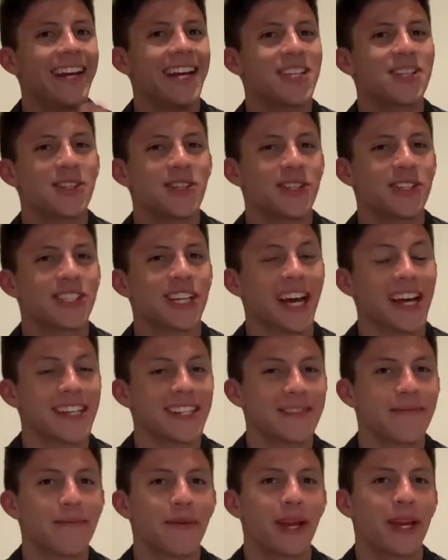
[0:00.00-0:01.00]
Junior
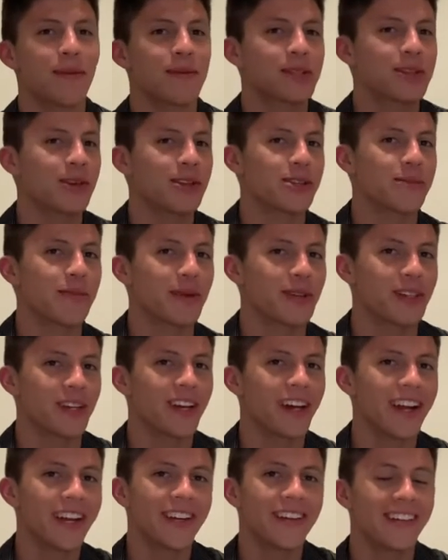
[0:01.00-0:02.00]
Giants, my name is Coach
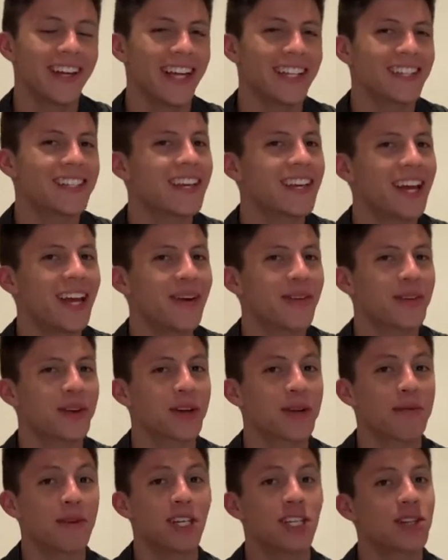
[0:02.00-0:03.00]
Emiliano, and today we're
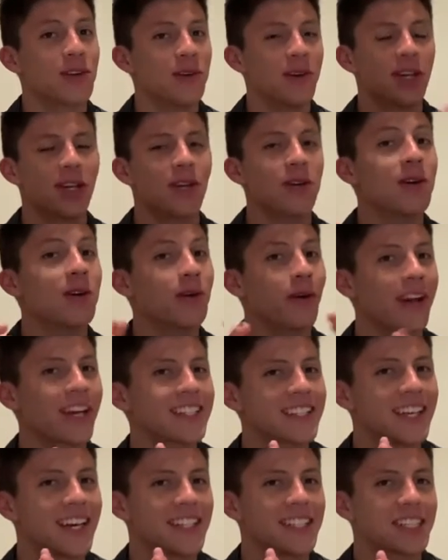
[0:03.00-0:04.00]
going to be showing you a quick
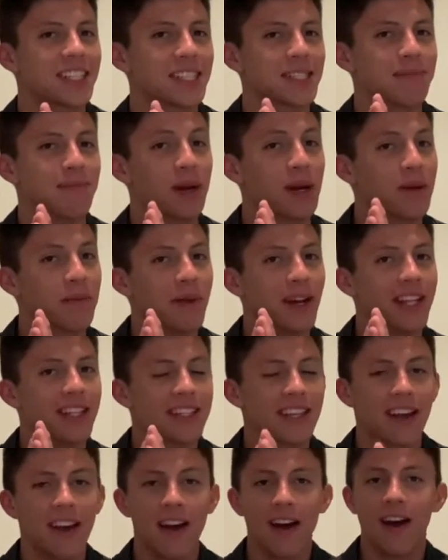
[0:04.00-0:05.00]
science
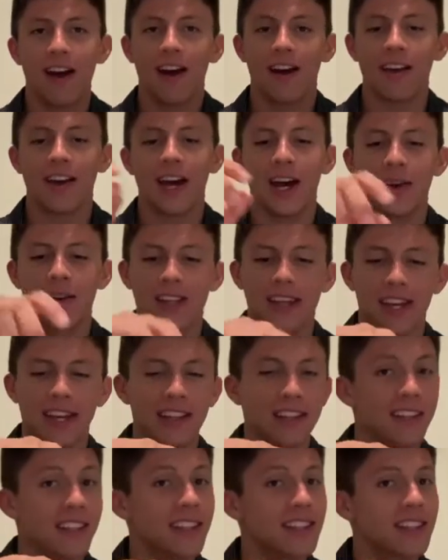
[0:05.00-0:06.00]
experiment on how to
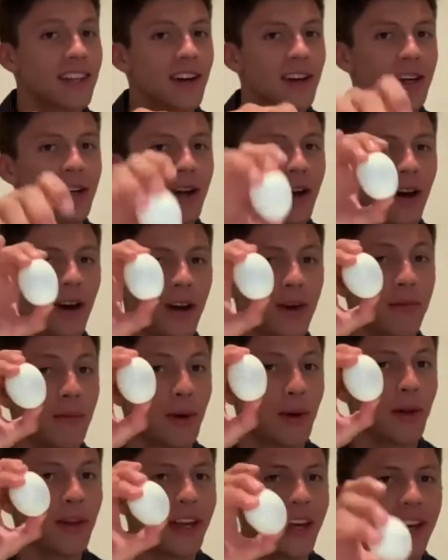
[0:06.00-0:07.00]
get these
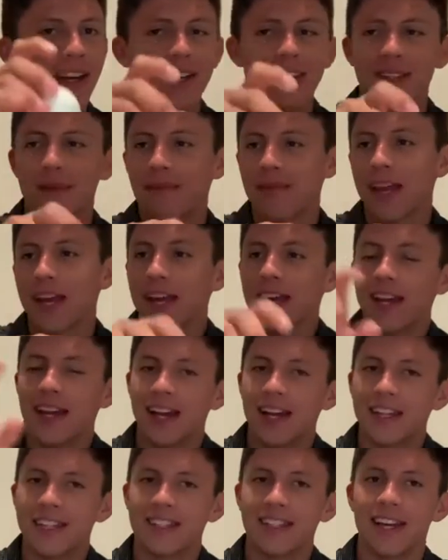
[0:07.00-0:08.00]
hard-boiled eggs
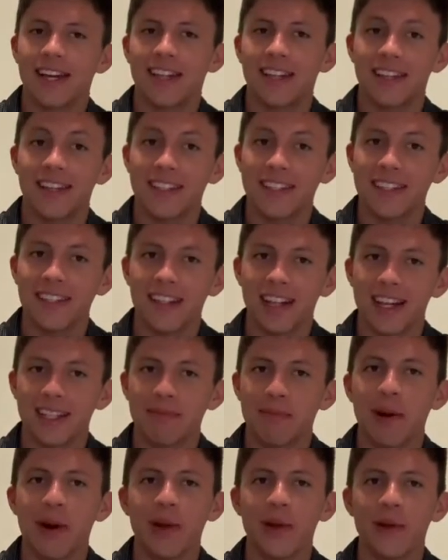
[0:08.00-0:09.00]
inside this glass
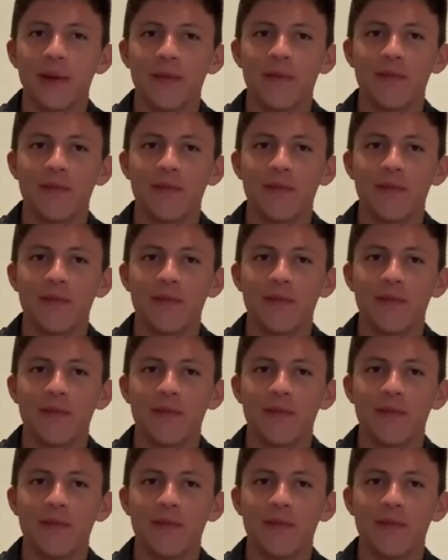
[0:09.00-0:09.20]
bottle.